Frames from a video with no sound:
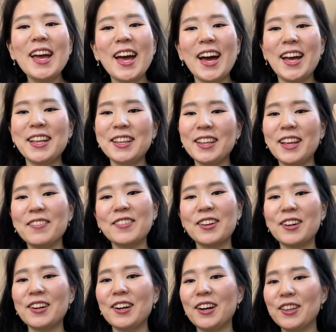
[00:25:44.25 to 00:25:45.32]
and left
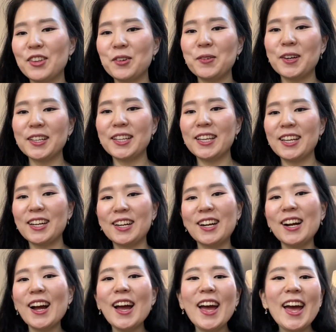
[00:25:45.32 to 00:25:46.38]
her other one here.